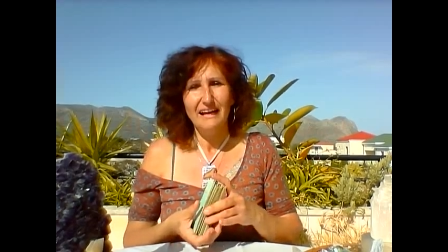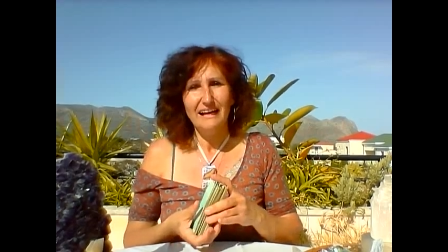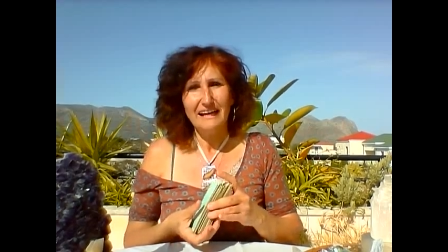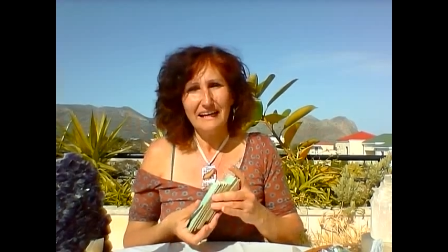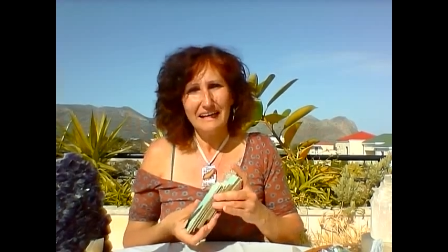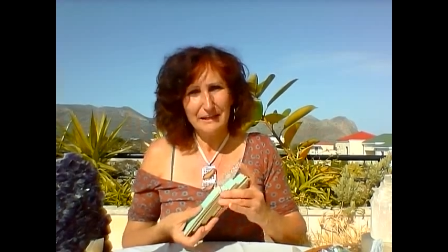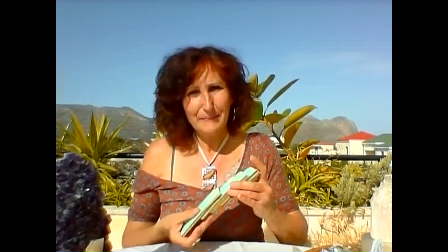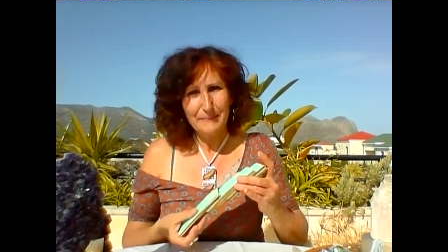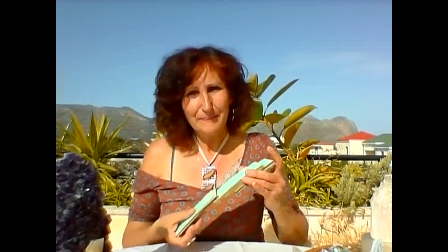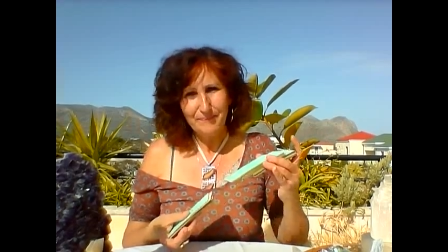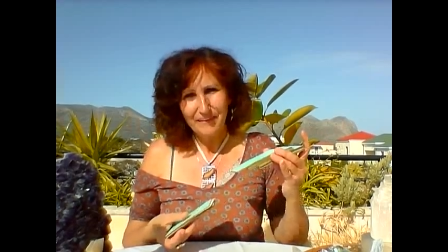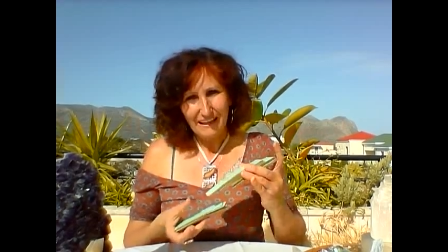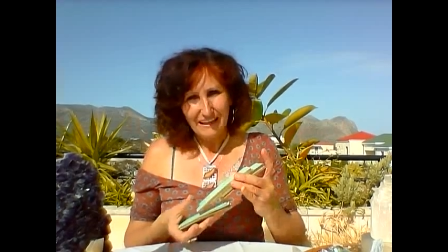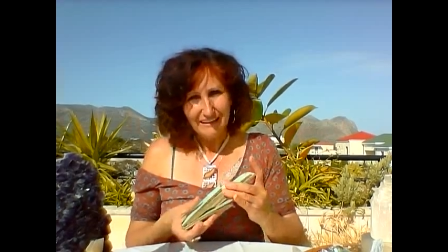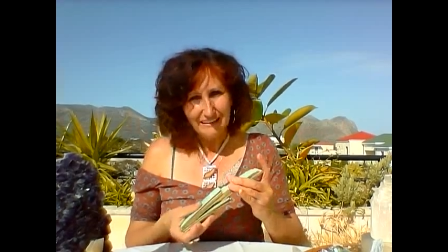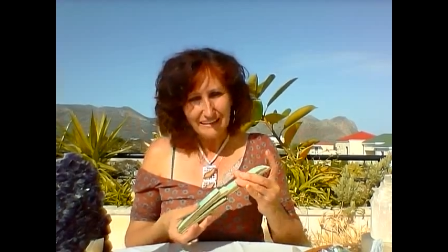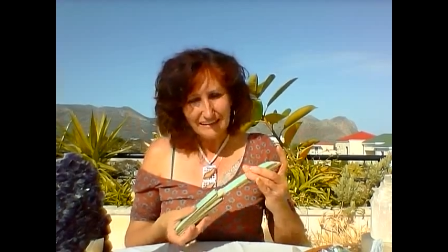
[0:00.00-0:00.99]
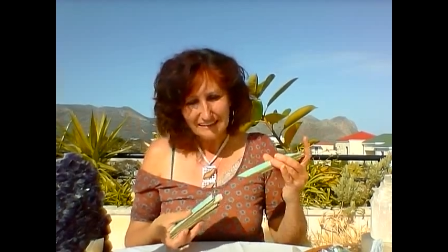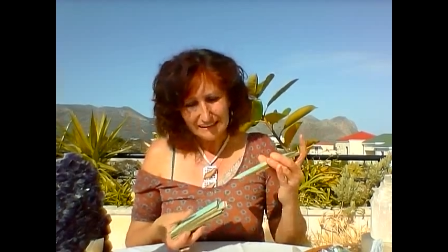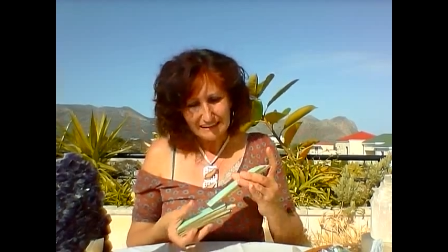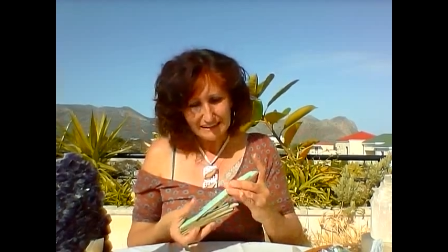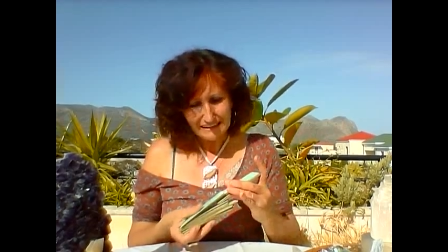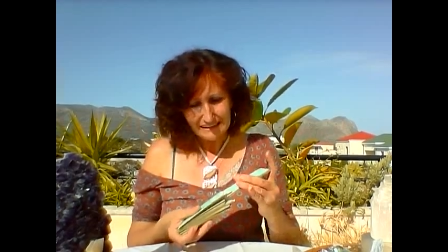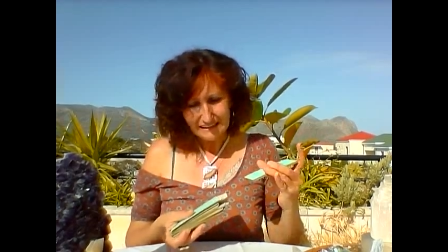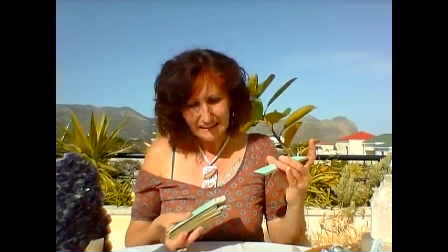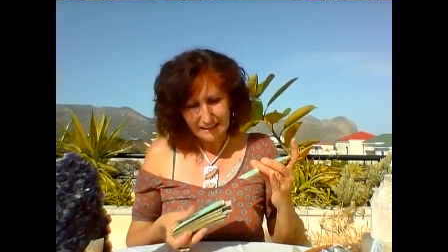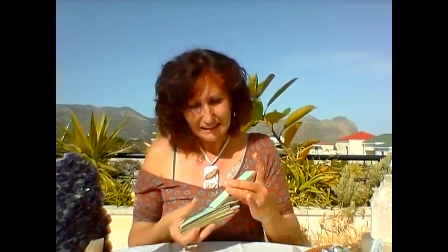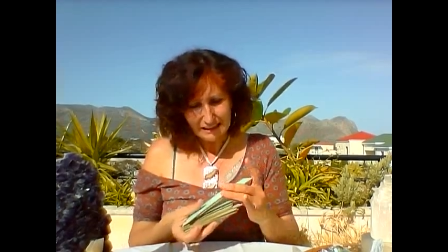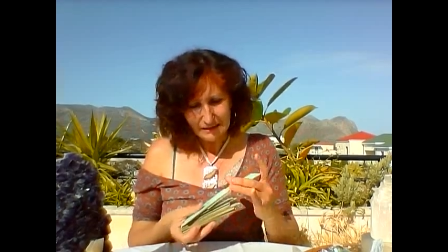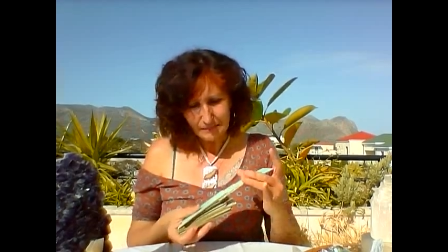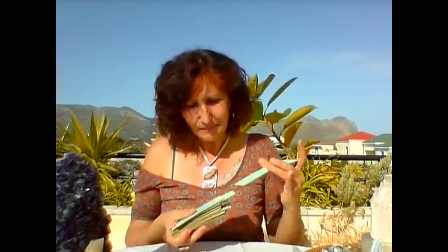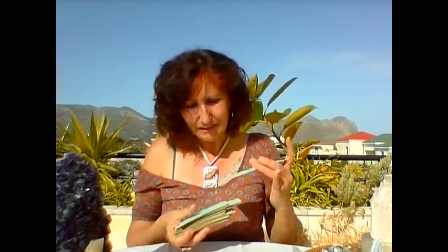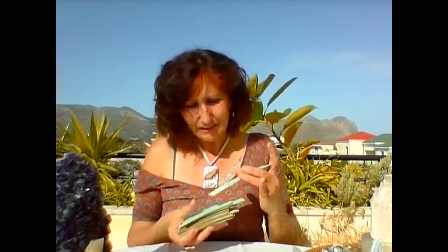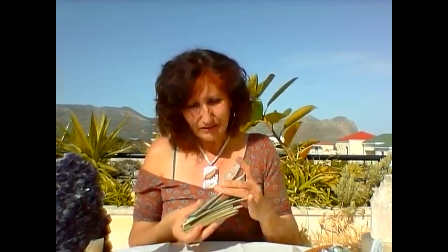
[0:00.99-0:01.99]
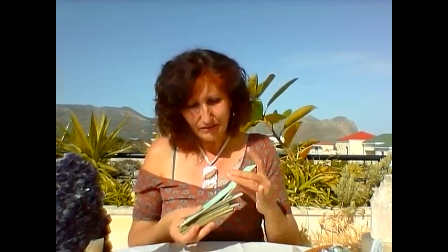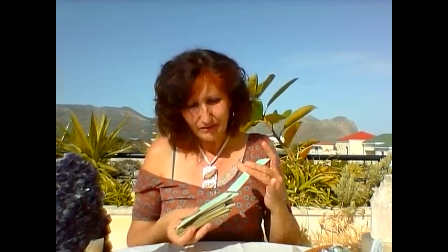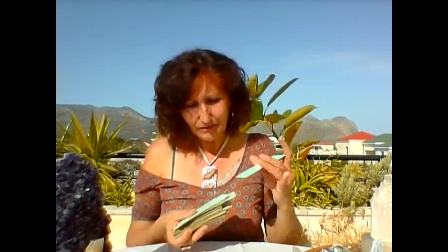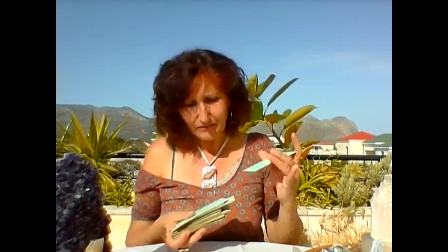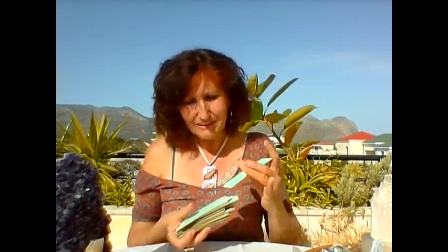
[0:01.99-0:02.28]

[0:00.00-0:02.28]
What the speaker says: Hi, this is a spiritual